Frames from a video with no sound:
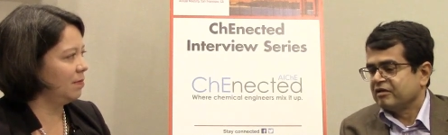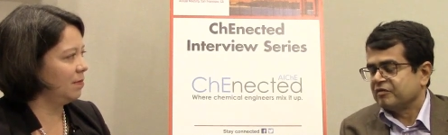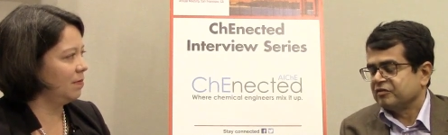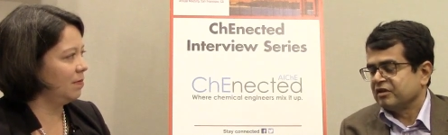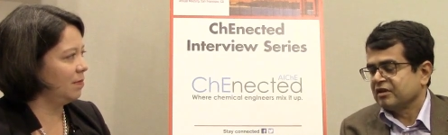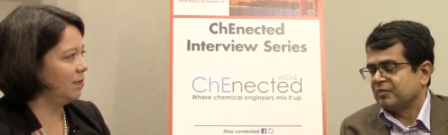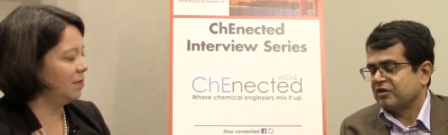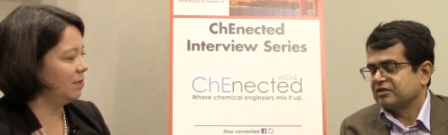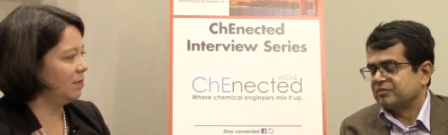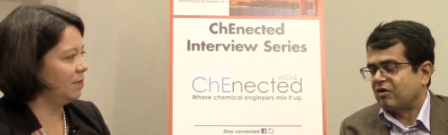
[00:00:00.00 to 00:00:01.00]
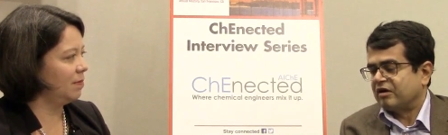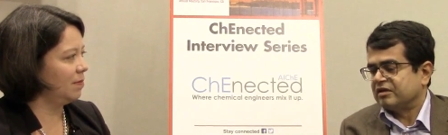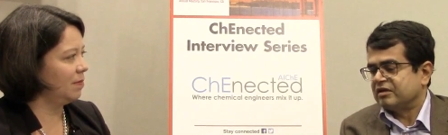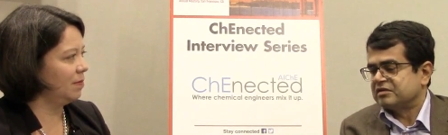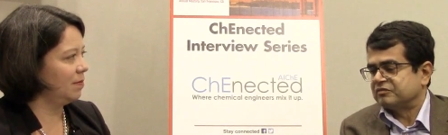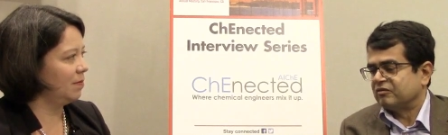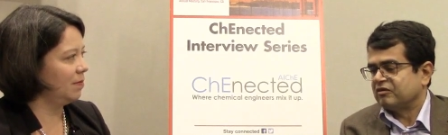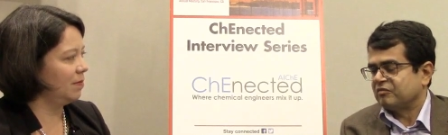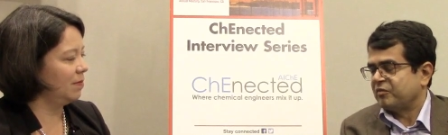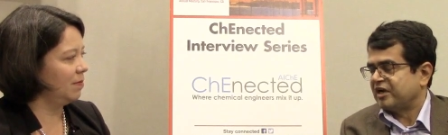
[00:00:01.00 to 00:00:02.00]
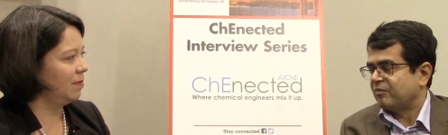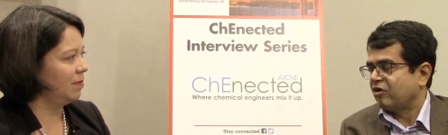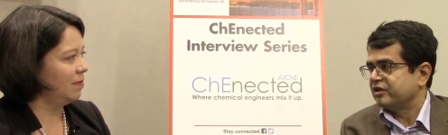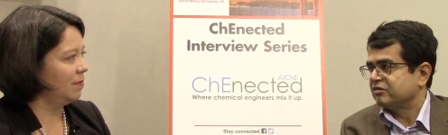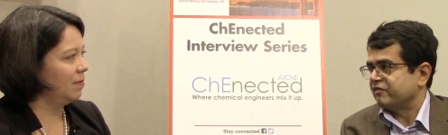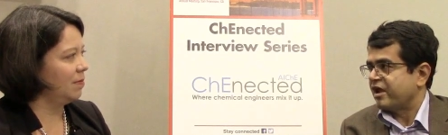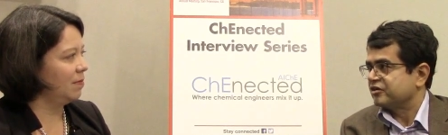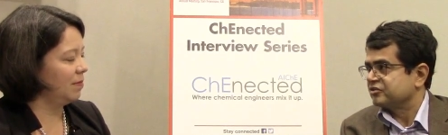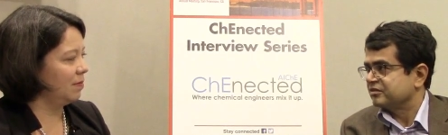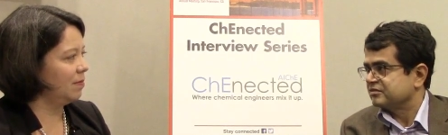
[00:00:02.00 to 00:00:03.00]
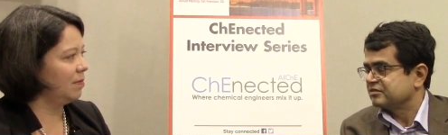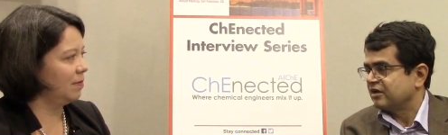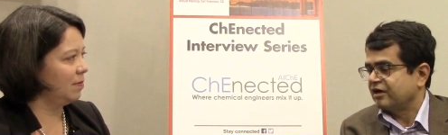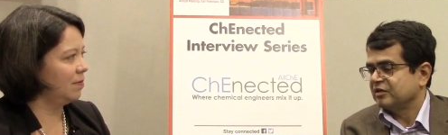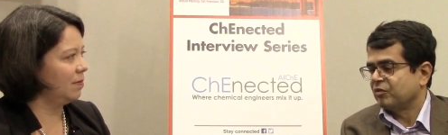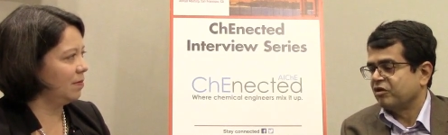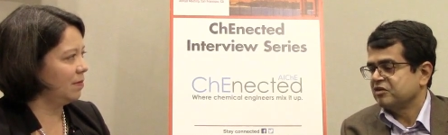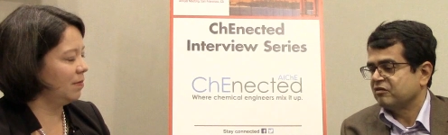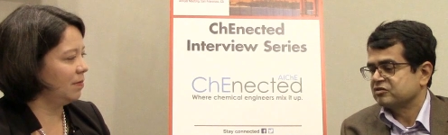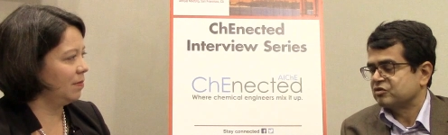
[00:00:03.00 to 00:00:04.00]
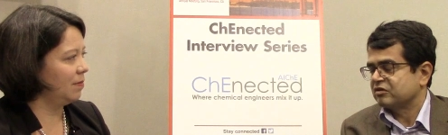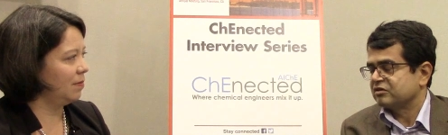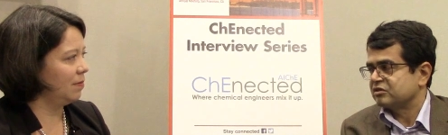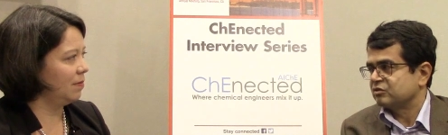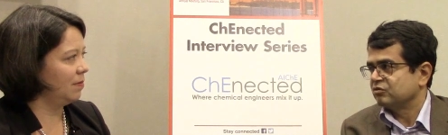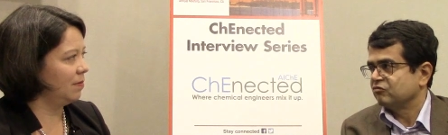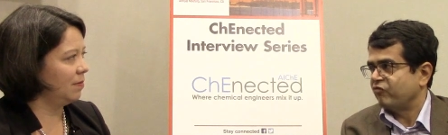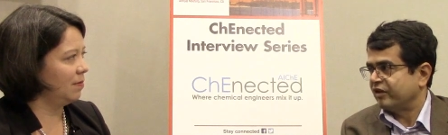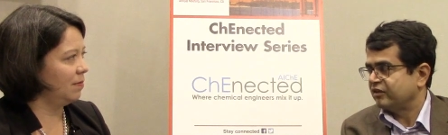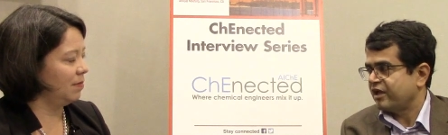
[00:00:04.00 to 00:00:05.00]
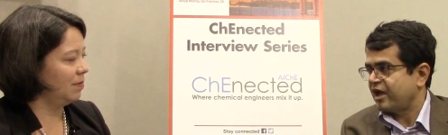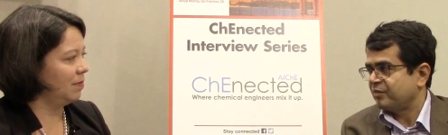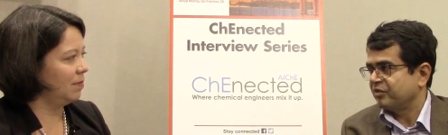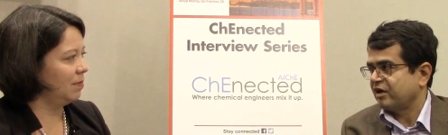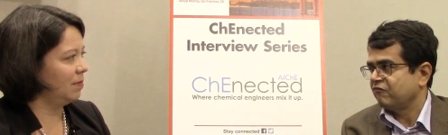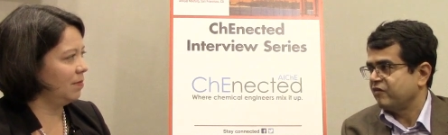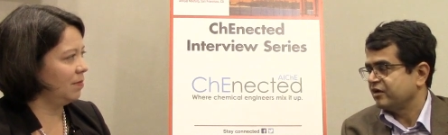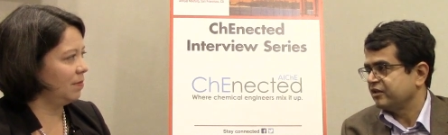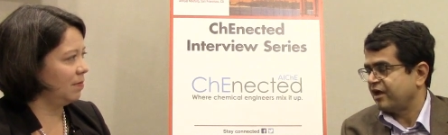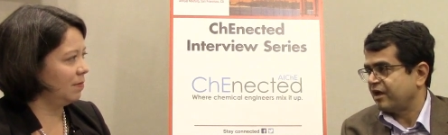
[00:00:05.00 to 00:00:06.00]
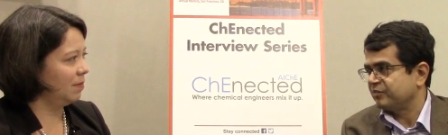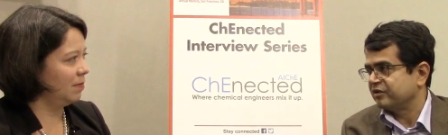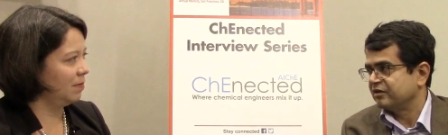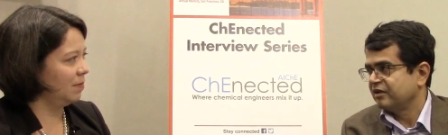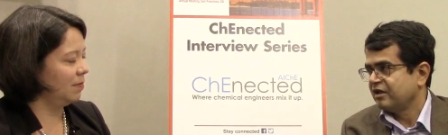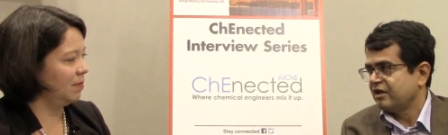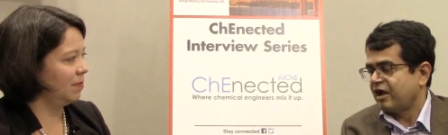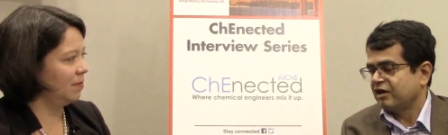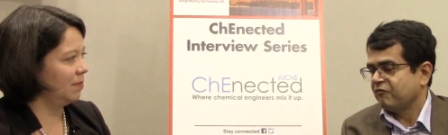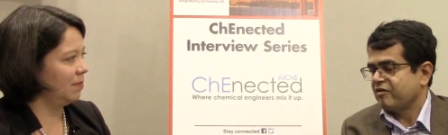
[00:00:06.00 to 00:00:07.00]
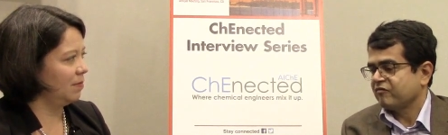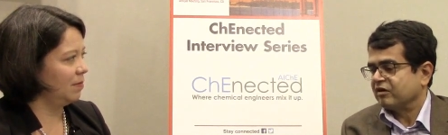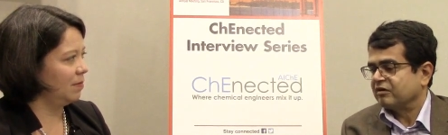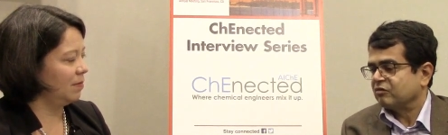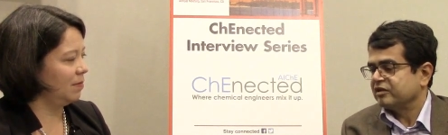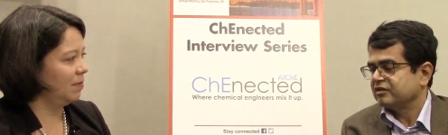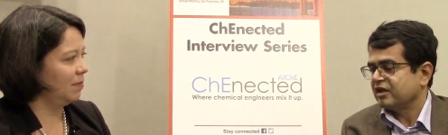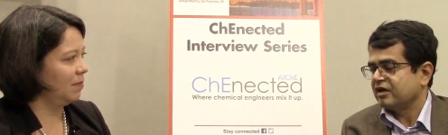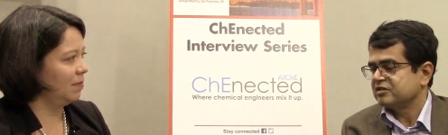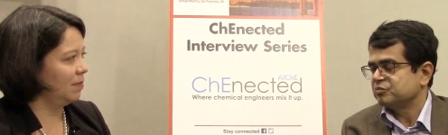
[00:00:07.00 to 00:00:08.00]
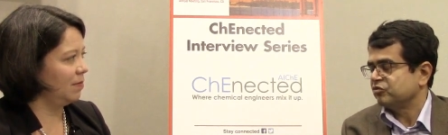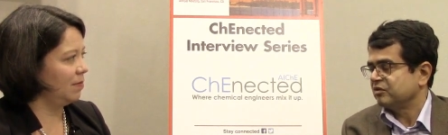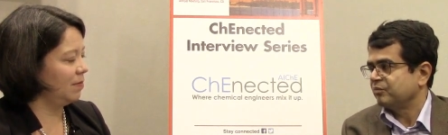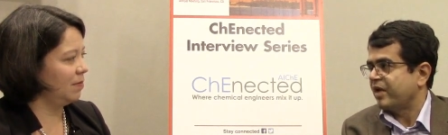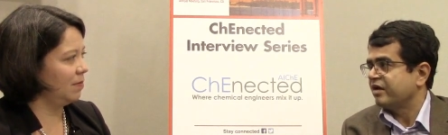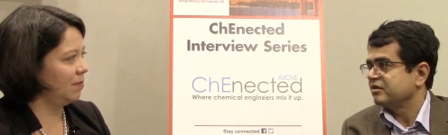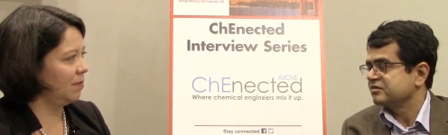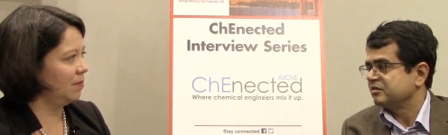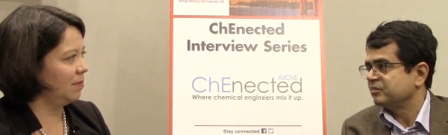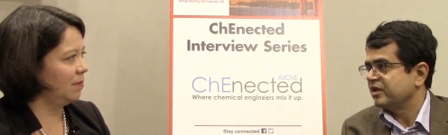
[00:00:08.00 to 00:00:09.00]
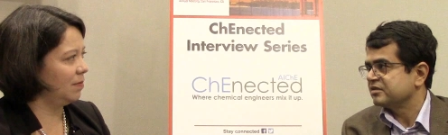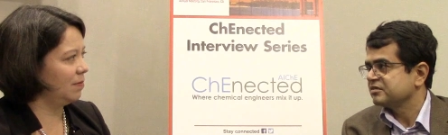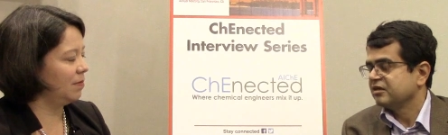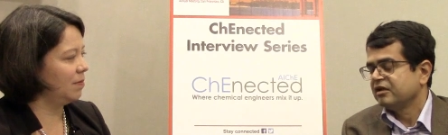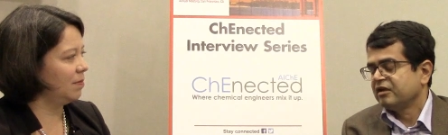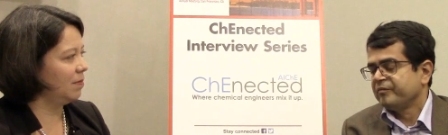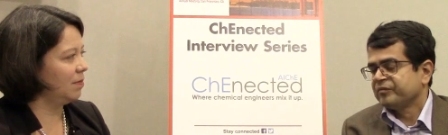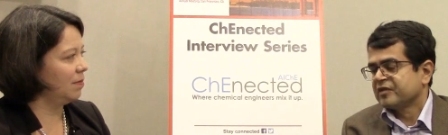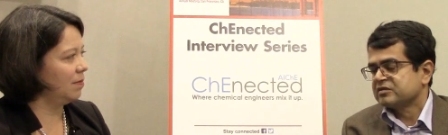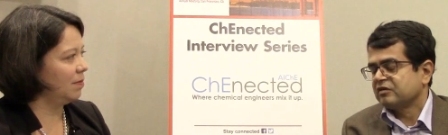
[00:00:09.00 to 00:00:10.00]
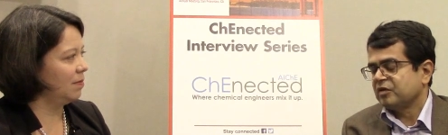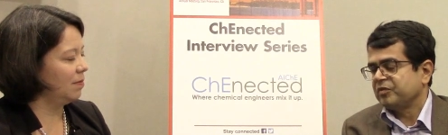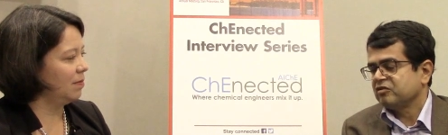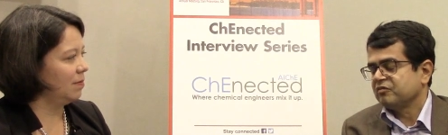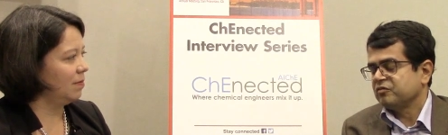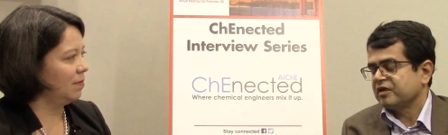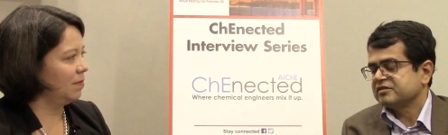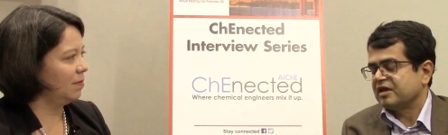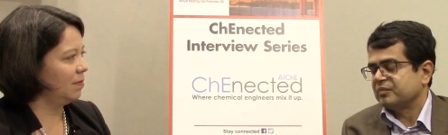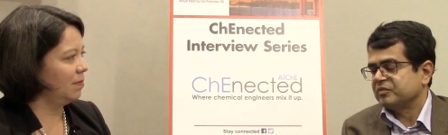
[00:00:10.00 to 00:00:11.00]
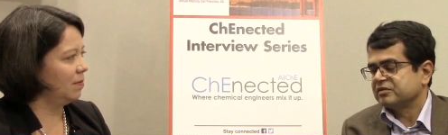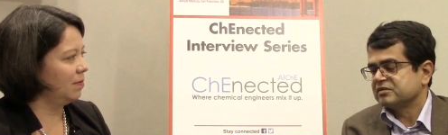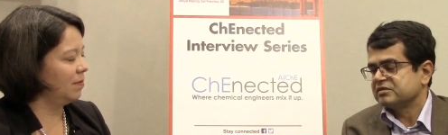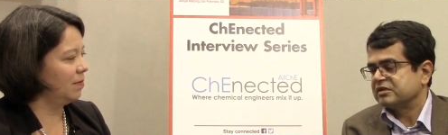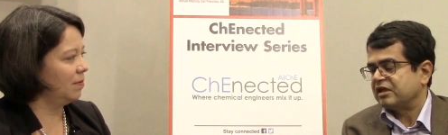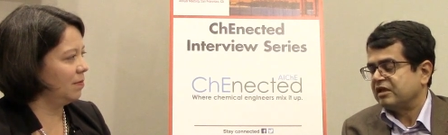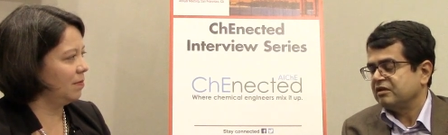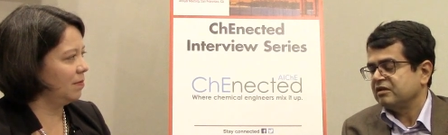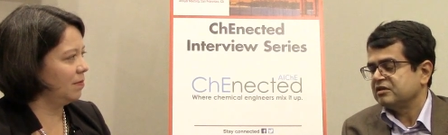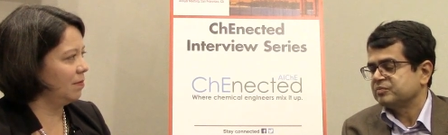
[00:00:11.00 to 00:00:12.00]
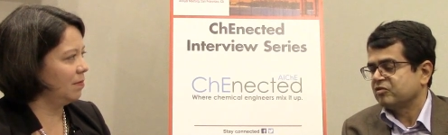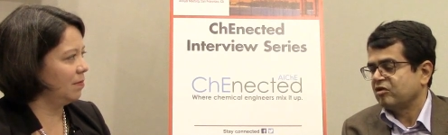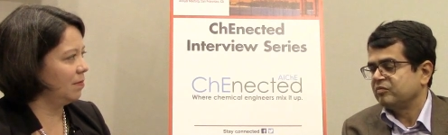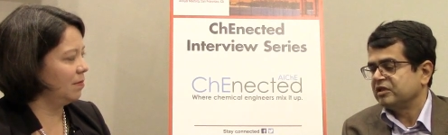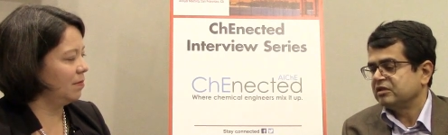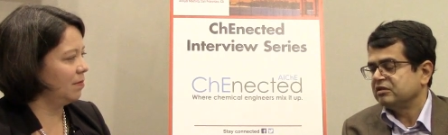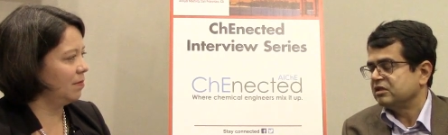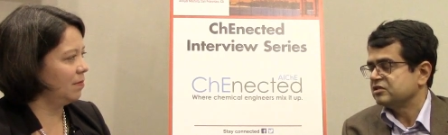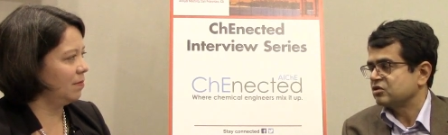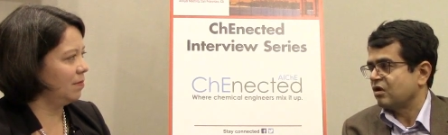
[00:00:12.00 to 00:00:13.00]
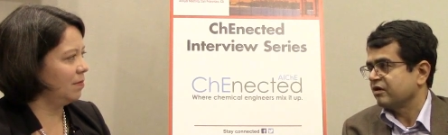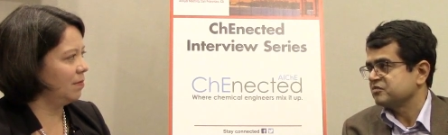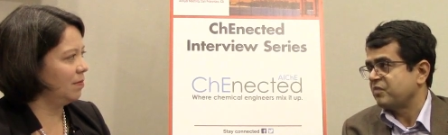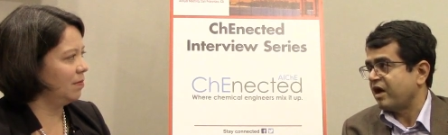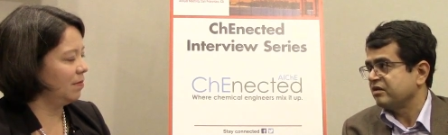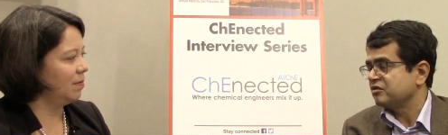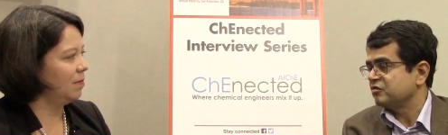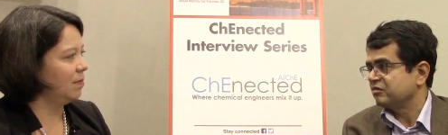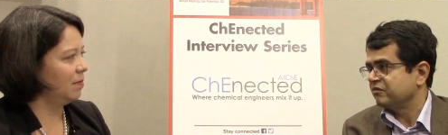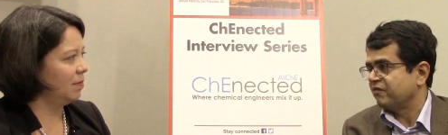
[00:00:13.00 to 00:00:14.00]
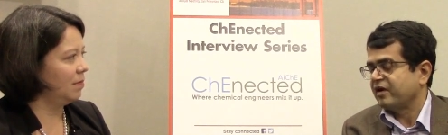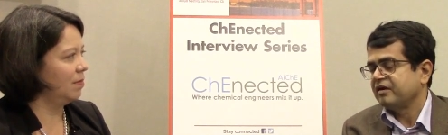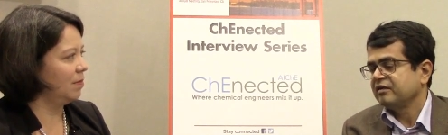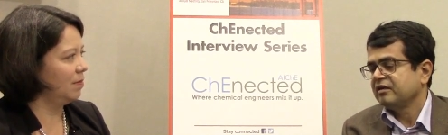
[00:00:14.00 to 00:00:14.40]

Speaker 1: If you think about the body, it's full of metabolic reactions, and the body wants to control when they happen and where they happen, and the way of controlling that is putting barriers in place. So let me give you examples. Skin is probably the strongest barrier you're going to find.